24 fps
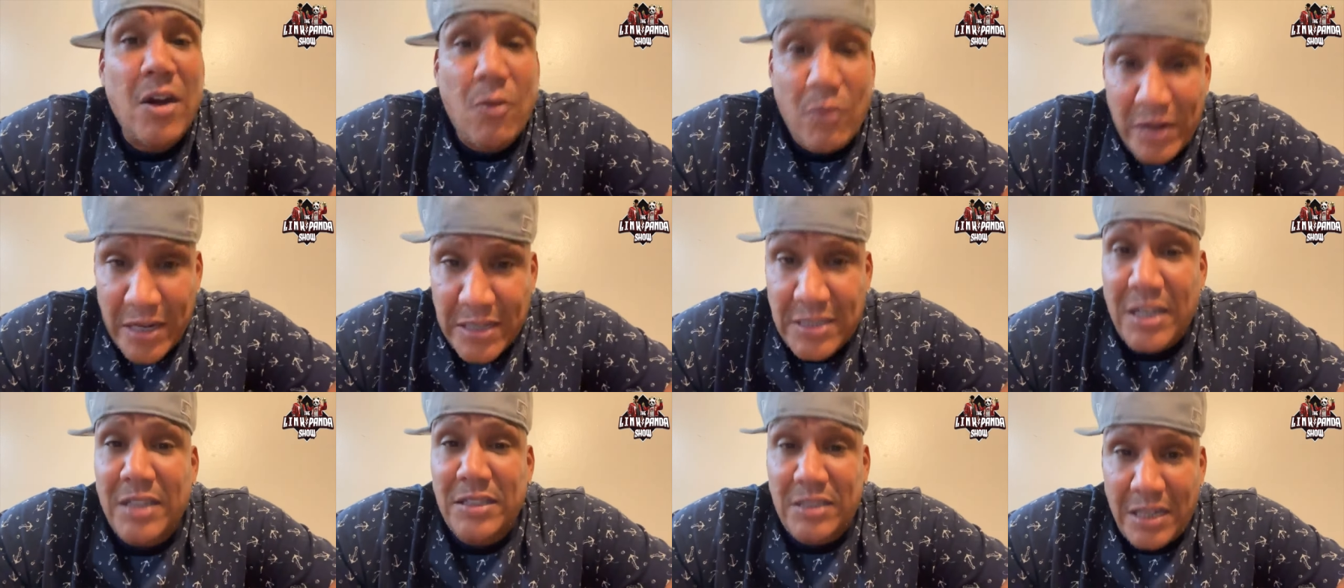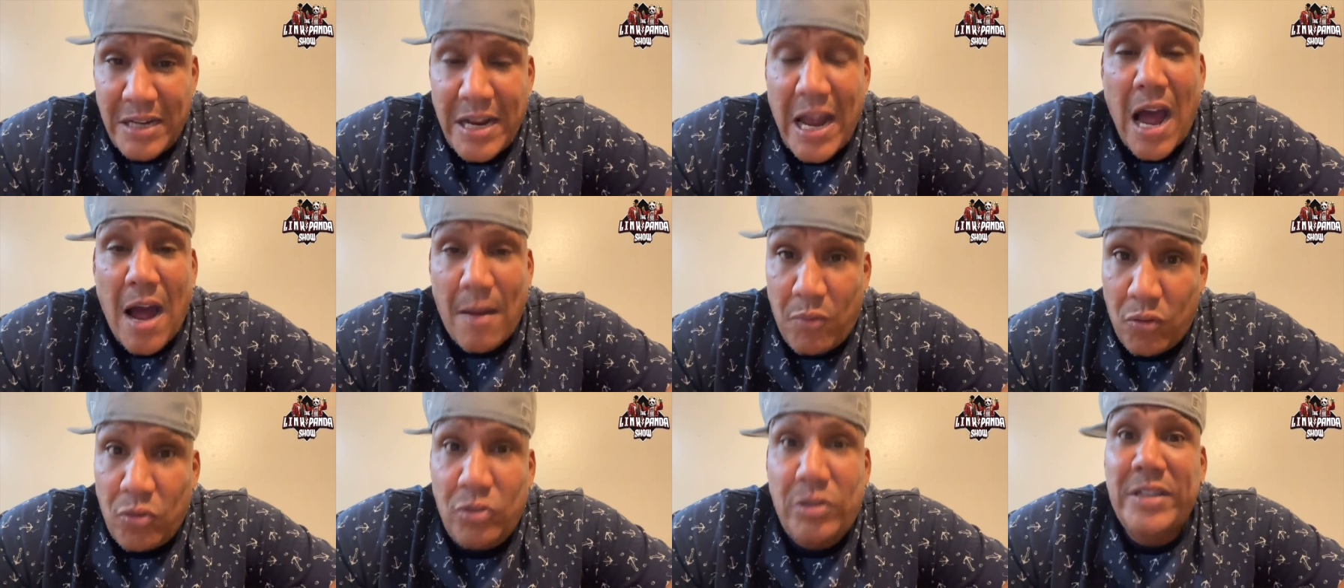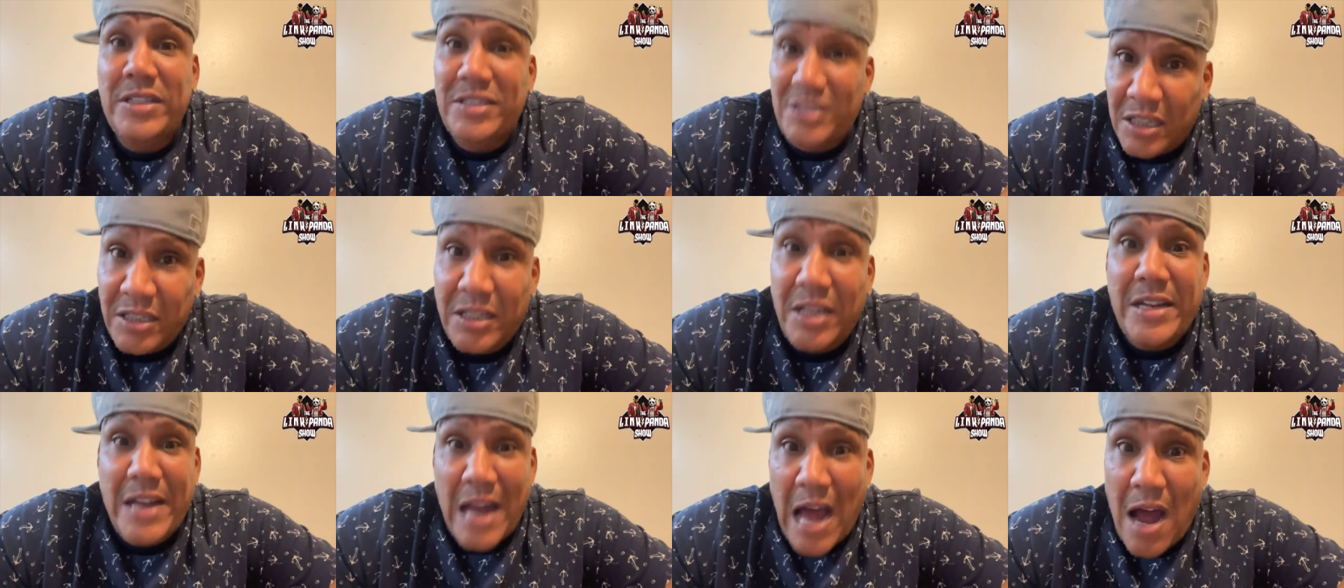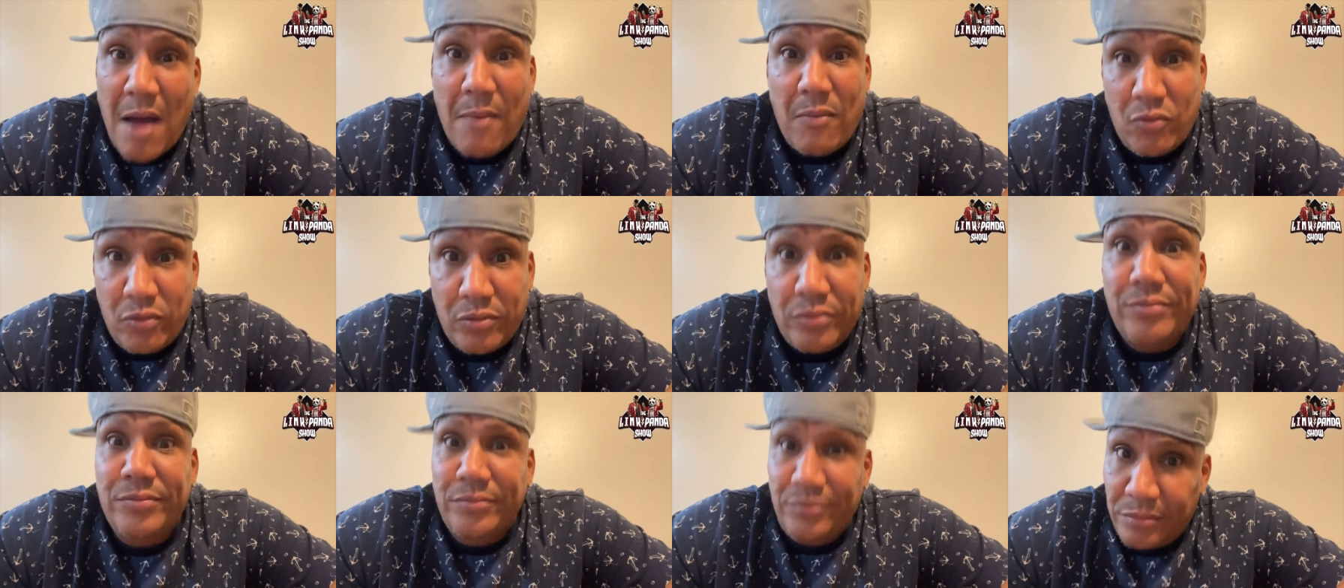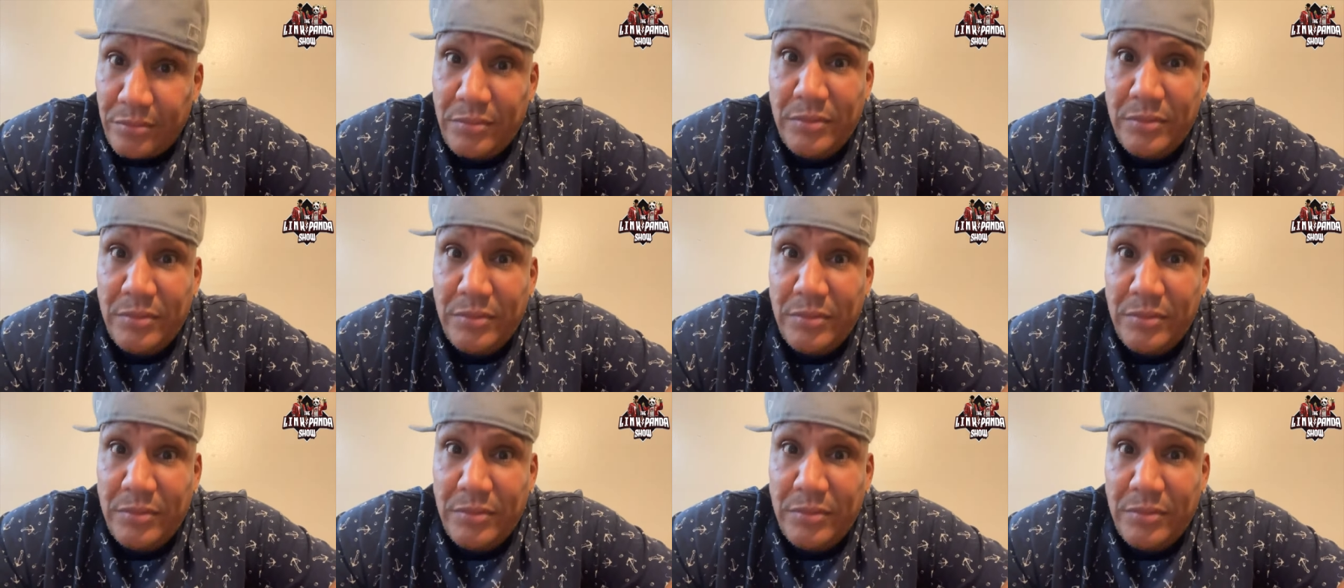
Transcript: though. When it's undeniable, it's undeniable.